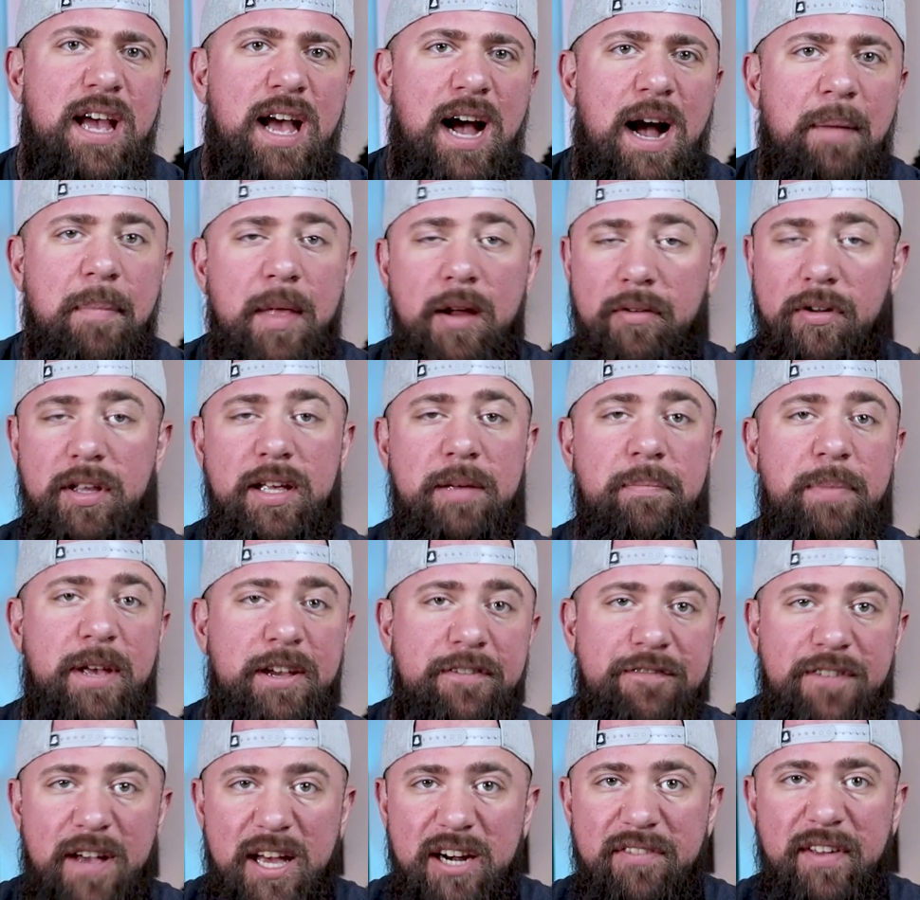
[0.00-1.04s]
I'm not really a
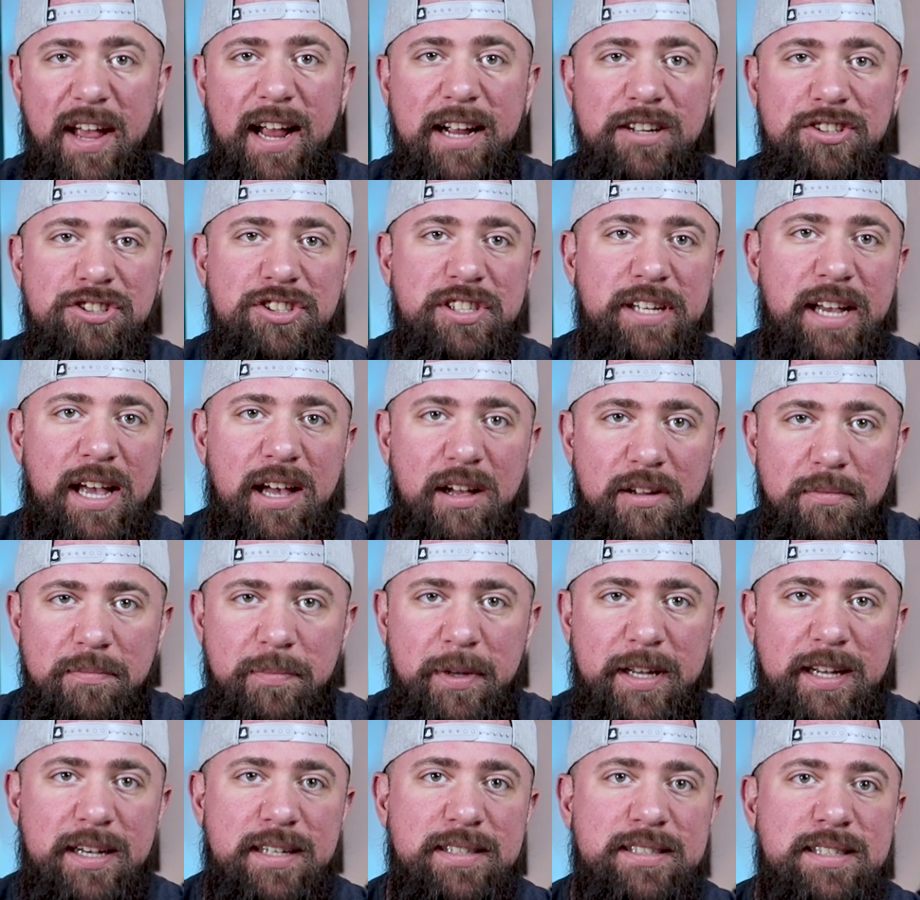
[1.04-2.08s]
big fan of H C L
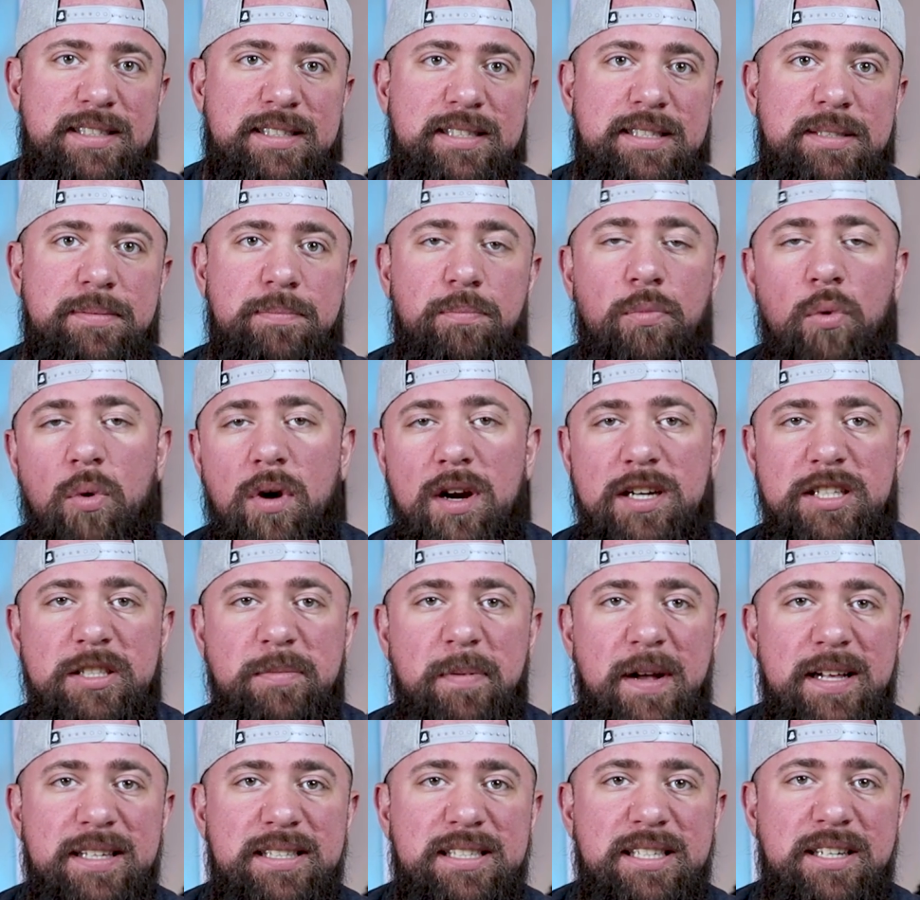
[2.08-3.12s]
because it's more
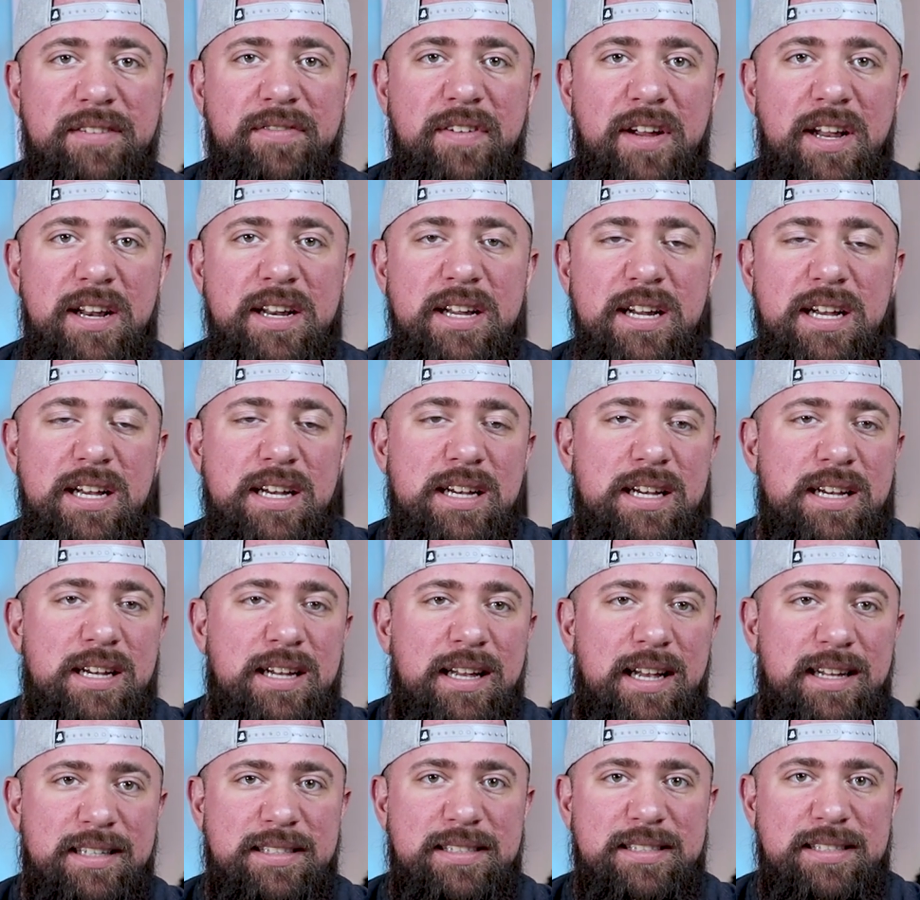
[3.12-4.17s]
expensive and
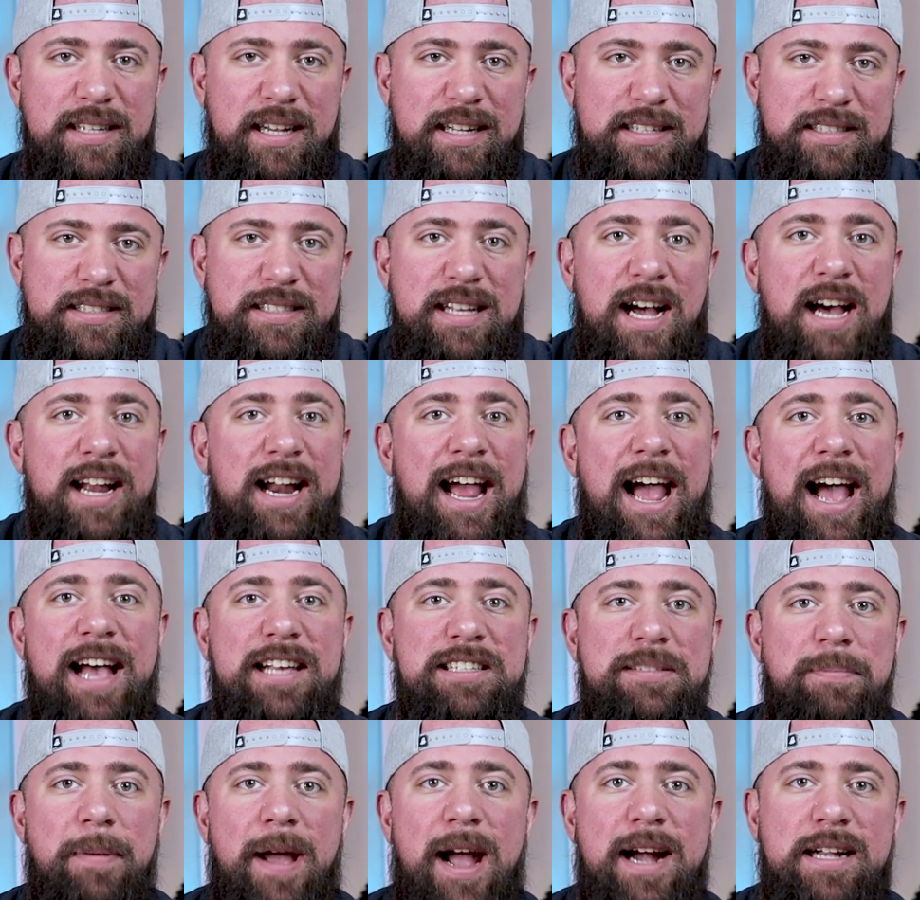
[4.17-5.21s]
it's it's not
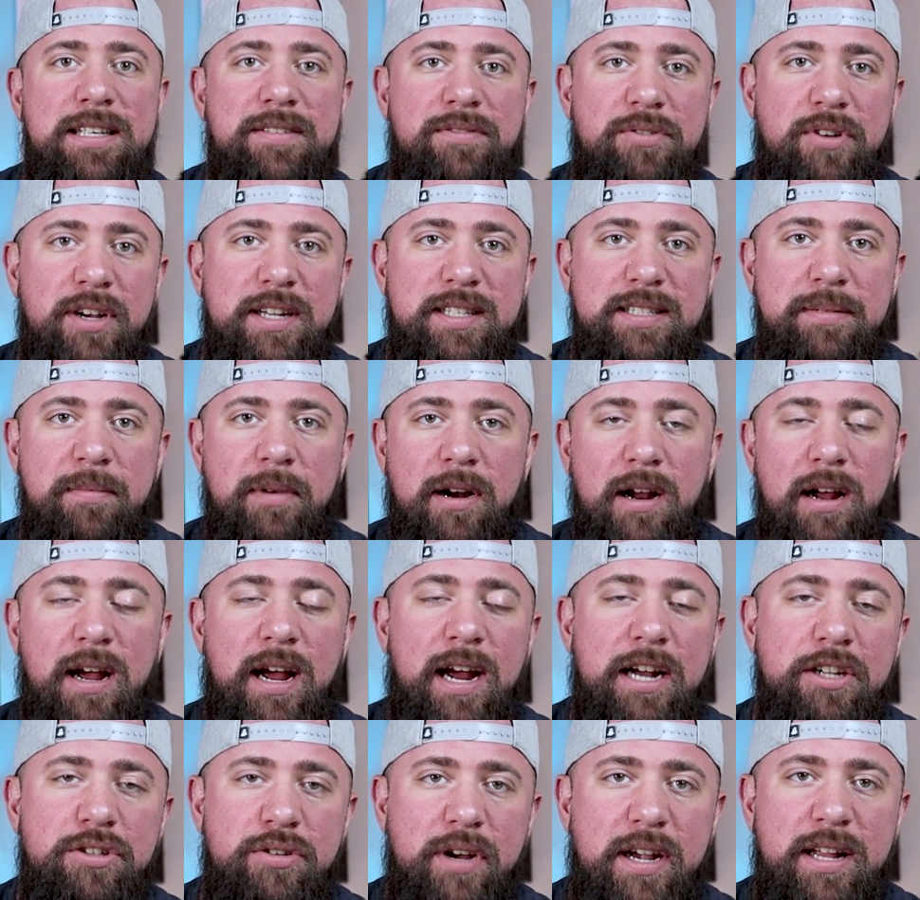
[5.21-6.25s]
as backed of creatine
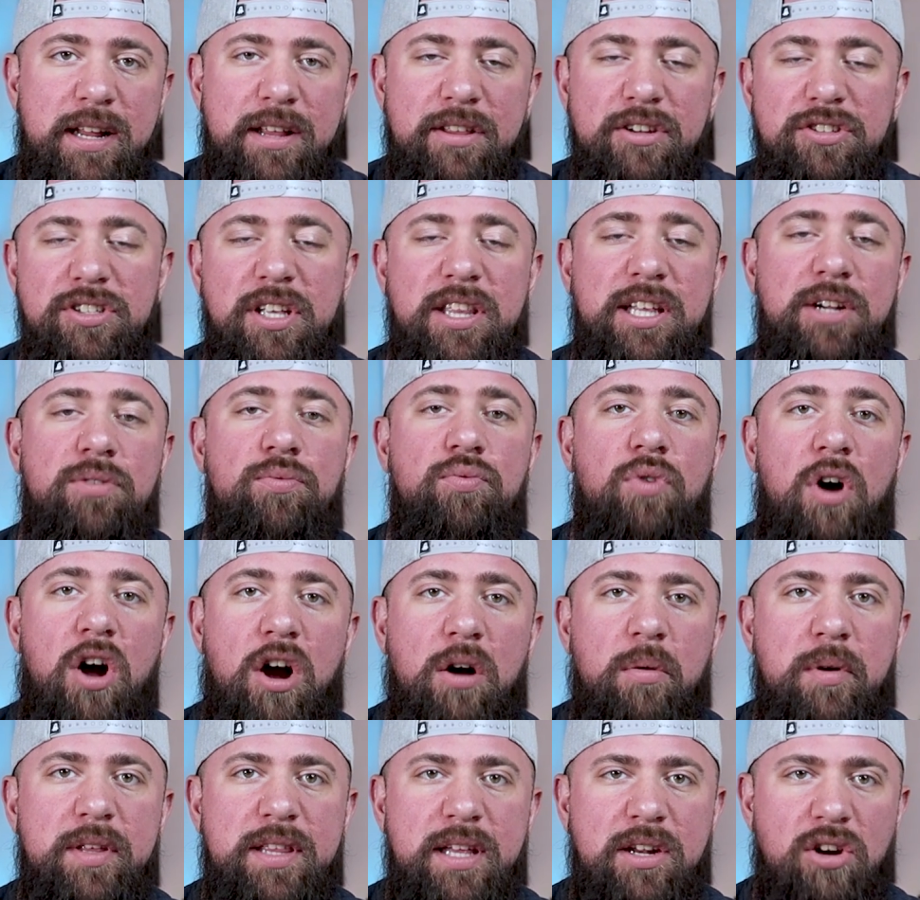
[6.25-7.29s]
monohydrate. There's nothing
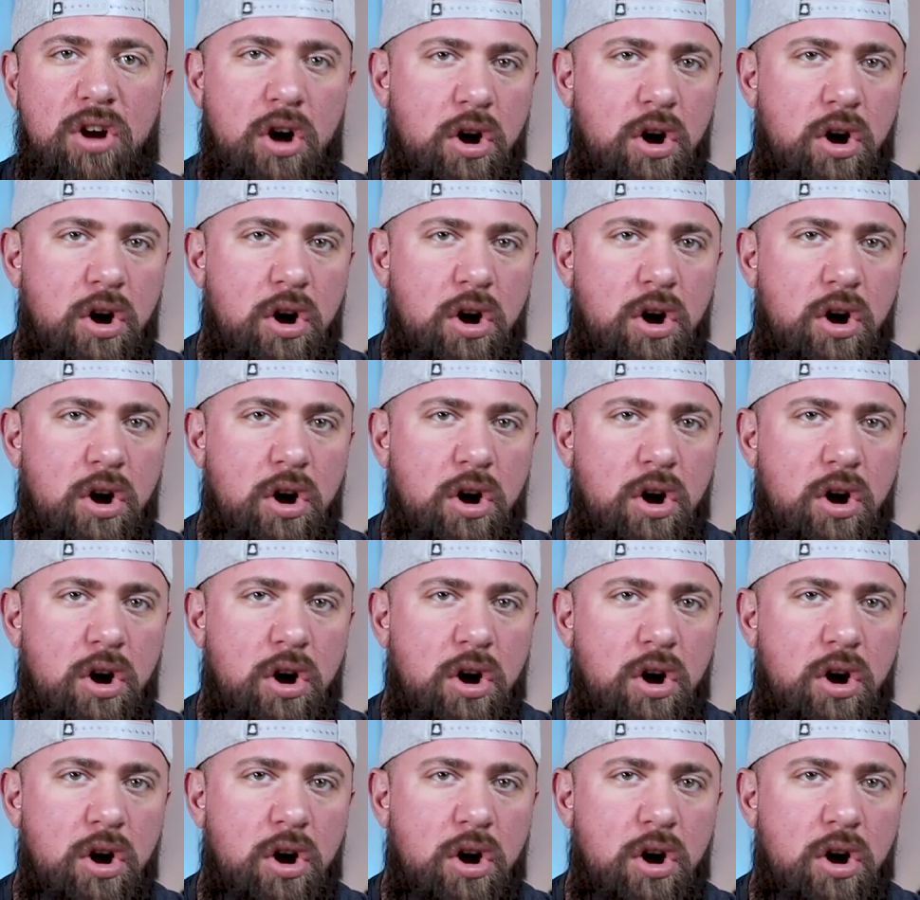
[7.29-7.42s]
wrong with it.